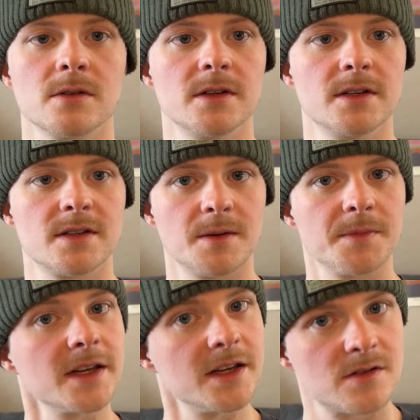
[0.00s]
did
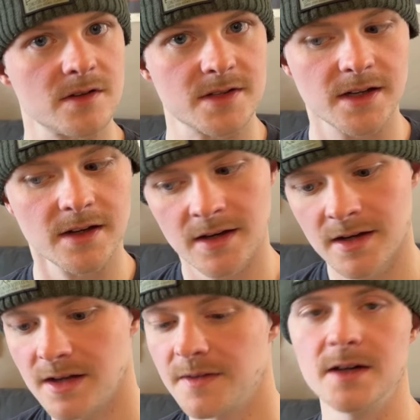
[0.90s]
something interesting.
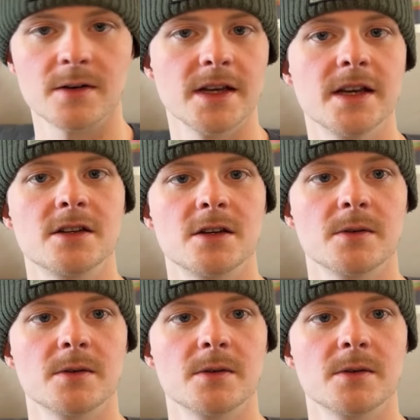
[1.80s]
They don't hand you a